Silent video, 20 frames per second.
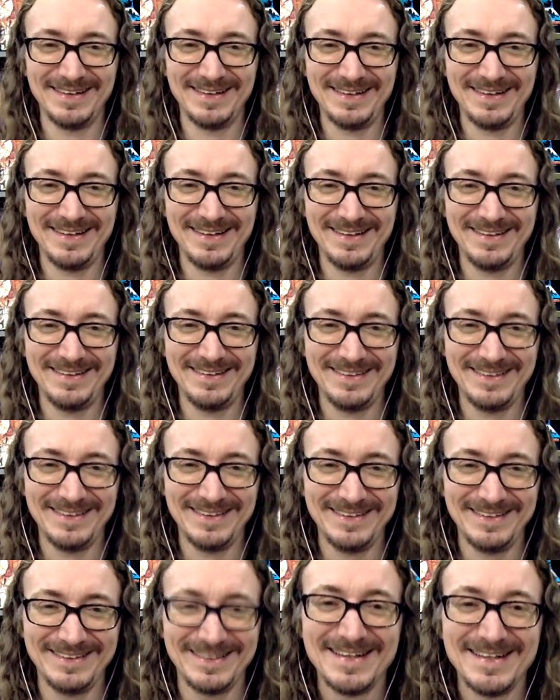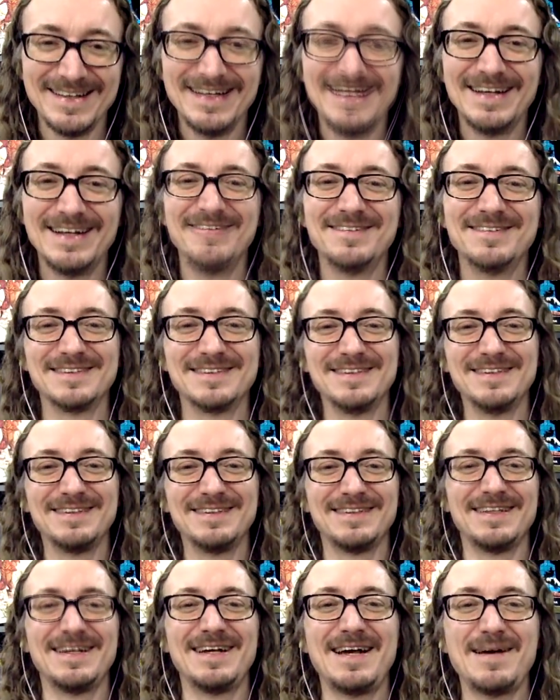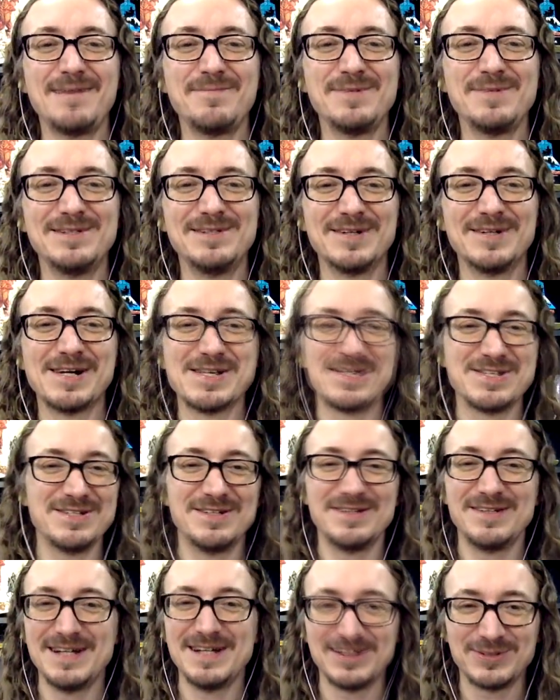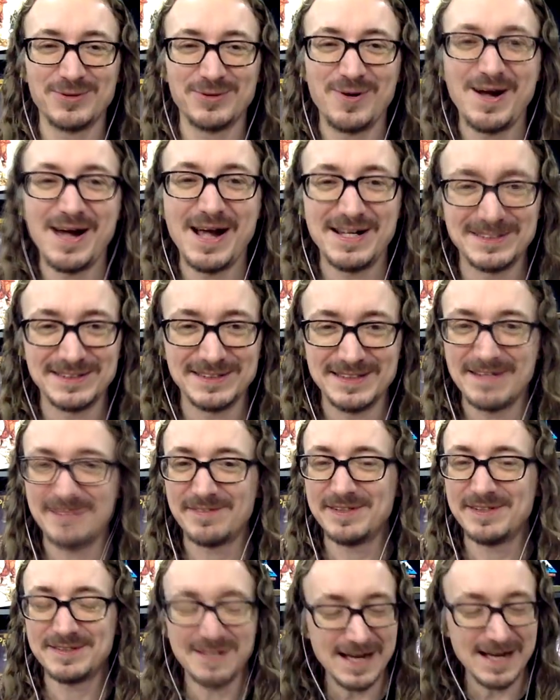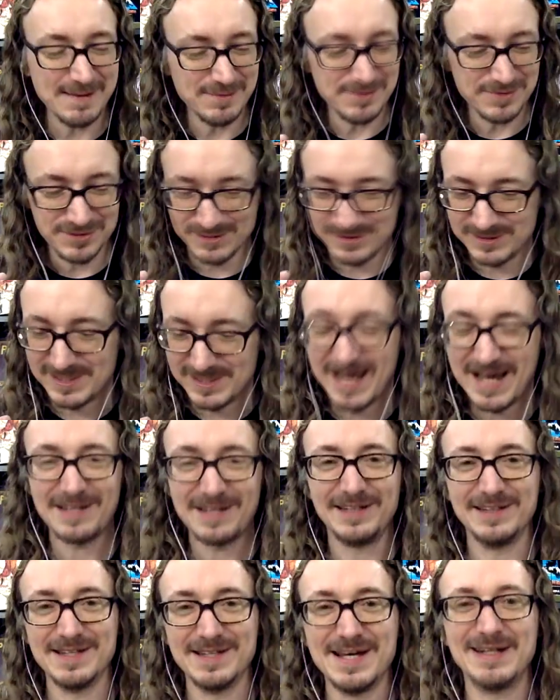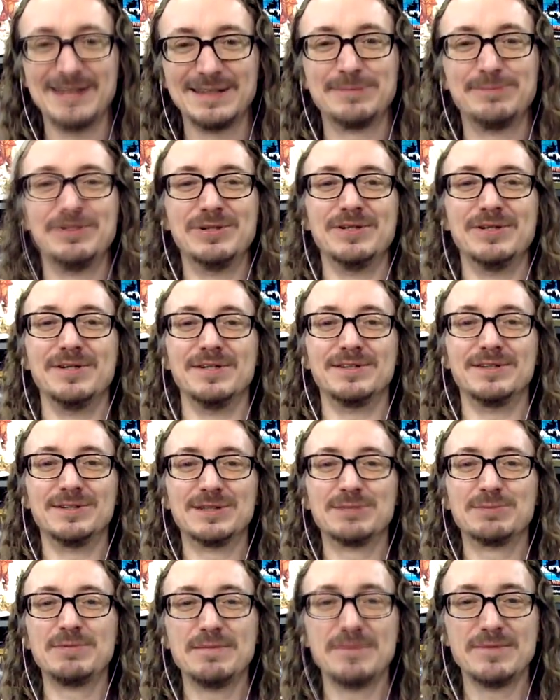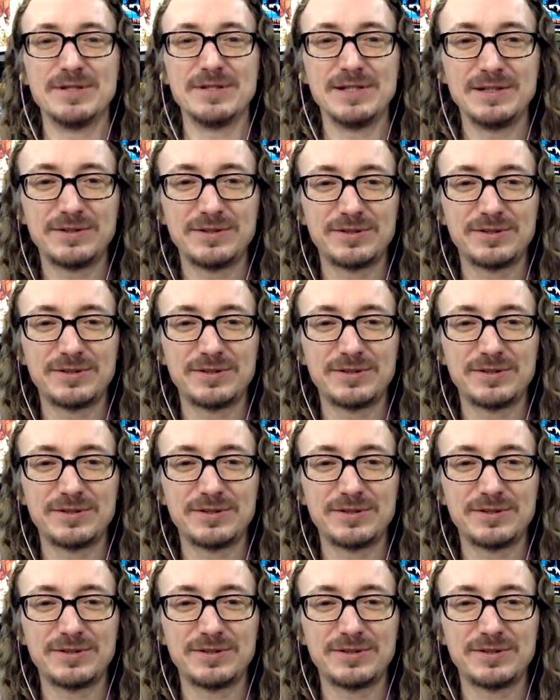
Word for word: it was a little. I've been to a casino like twice, and every time it was exactly that experience. Here's my money,